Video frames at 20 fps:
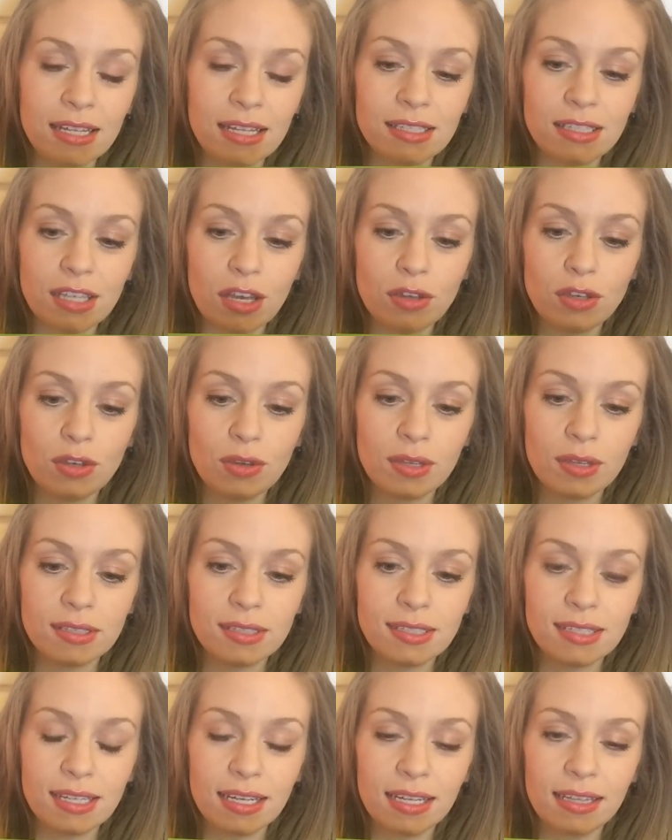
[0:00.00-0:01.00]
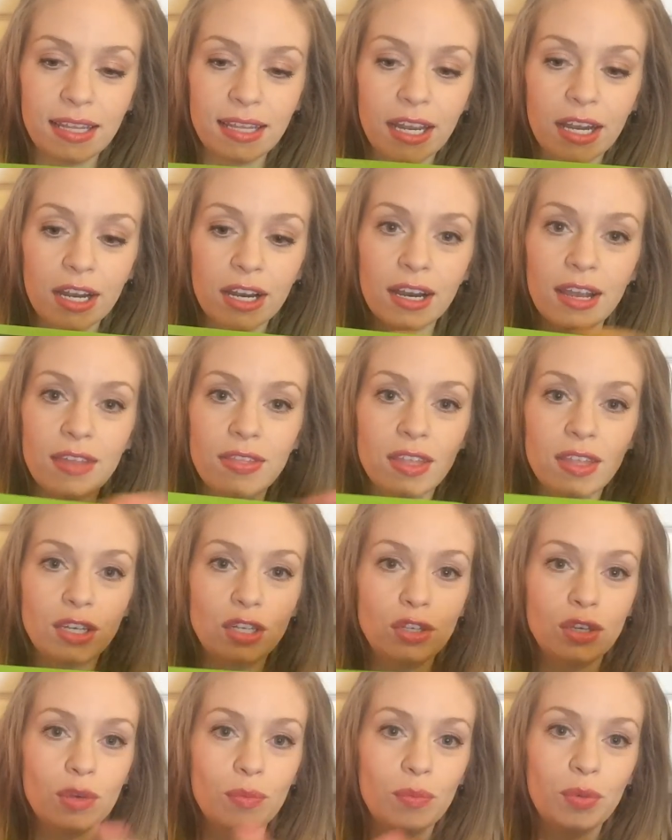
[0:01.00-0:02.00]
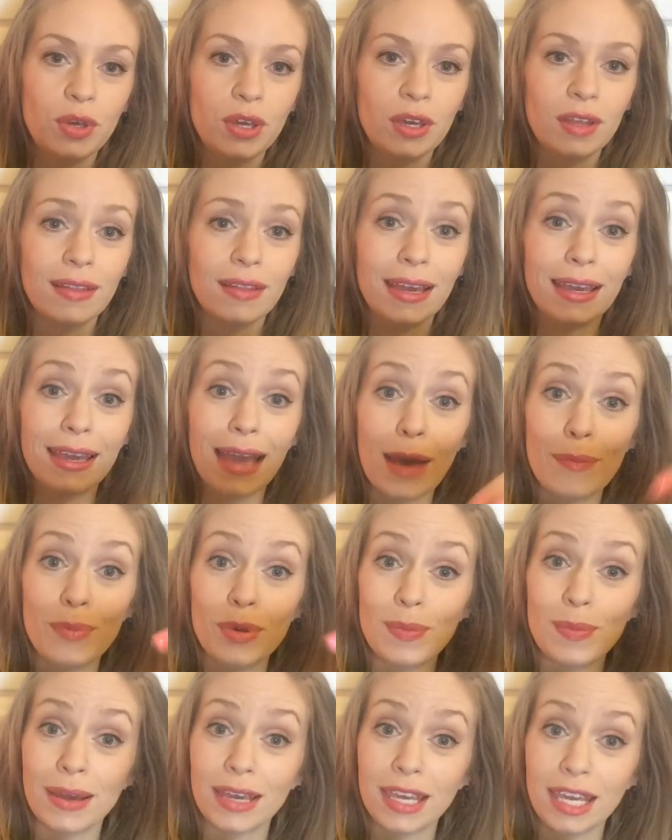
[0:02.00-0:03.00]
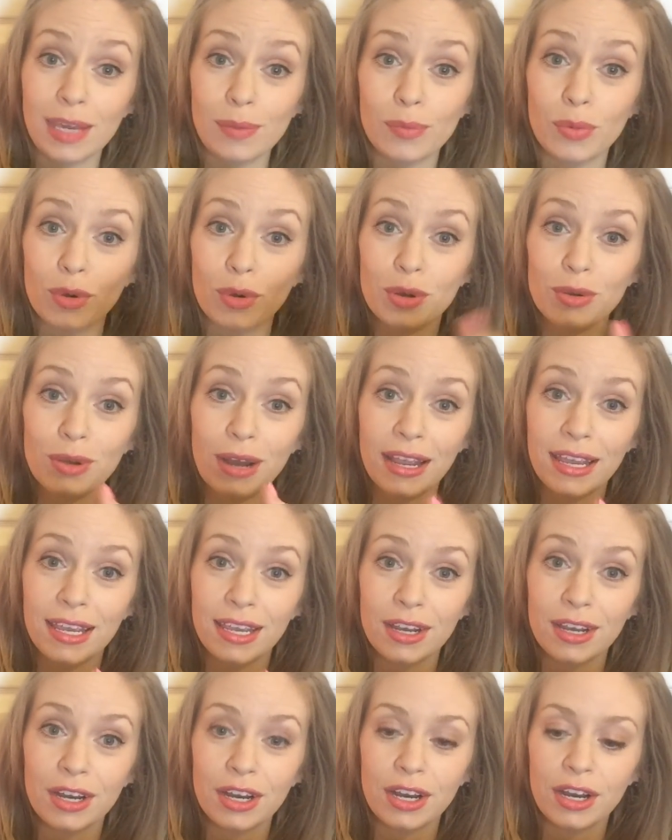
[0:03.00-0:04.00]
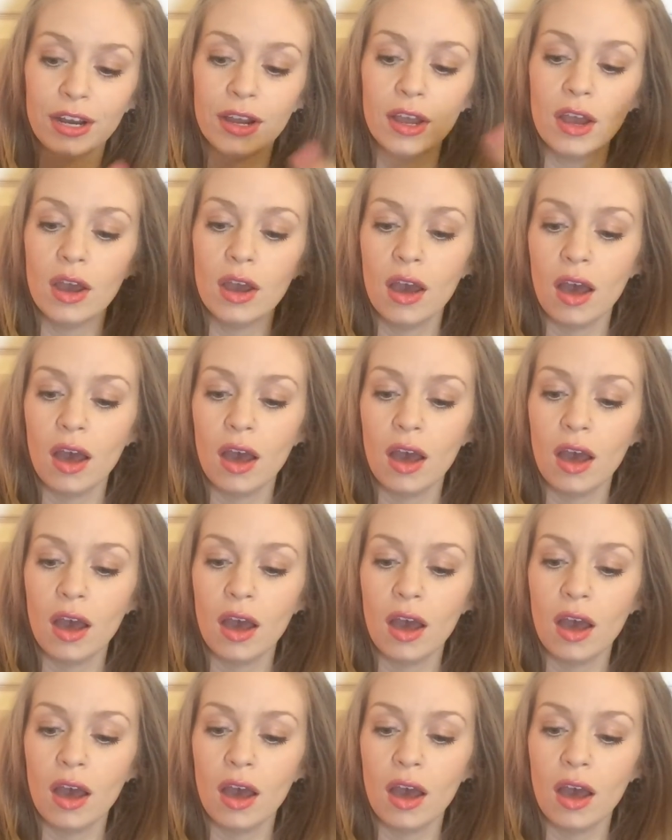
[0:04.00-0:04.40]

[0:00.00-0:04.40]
And so you can sit it there and then you can put, like I put my keyboard right here